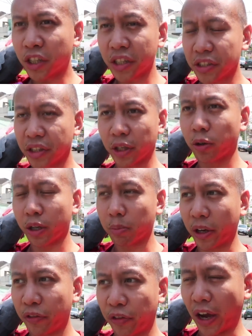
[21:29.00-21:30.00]
Considering
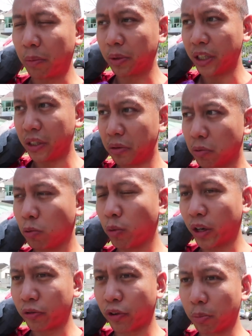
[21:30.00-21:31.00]
my family
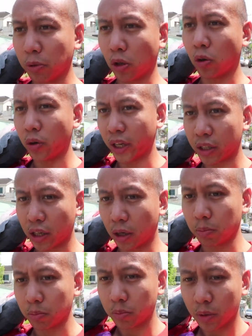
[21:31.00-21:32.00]
went from low
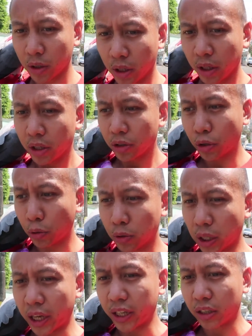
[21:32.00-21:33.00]
income to
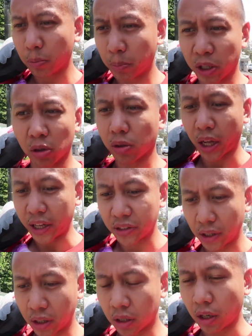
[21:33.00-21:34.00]
like middle
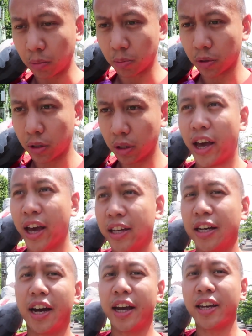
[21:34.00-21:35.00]
class income.
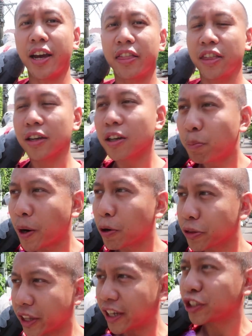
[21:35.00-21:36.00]
And I think
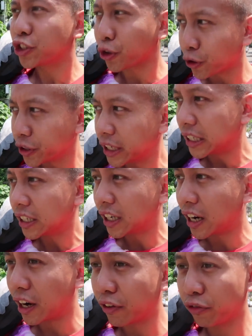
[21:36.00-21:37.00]
about that journey
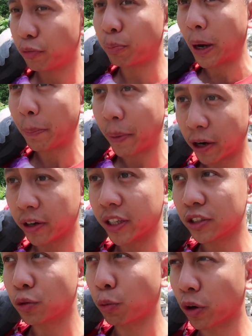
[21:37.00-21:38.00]
of my
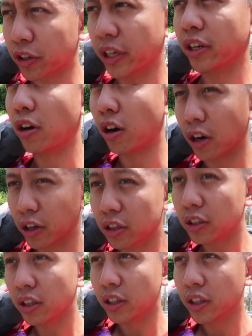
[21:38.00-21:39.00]
parents working
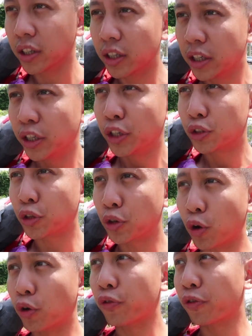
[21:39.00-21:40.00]
hard to
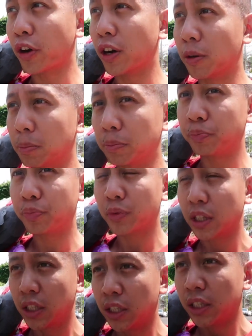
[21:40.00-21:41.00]
go from,
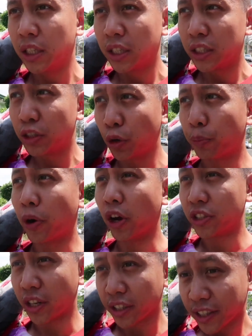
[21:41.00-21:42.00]
you know,
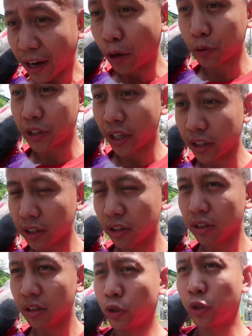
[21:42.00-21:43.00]
project housing
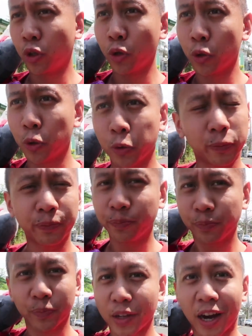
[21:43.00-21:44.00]
to
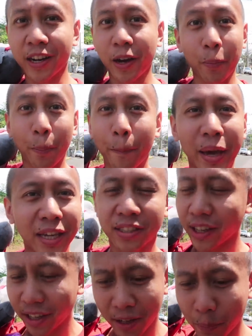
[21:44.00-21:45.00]
an
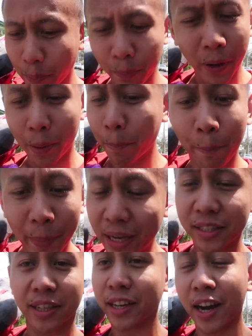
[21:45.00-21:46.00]

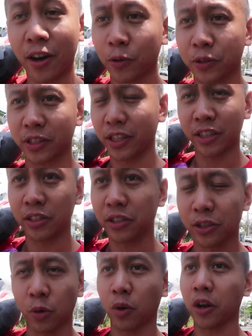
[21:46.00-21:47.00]
amazing house in
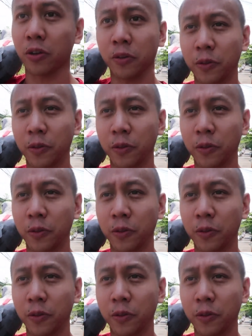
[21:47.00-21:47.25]
Toronto.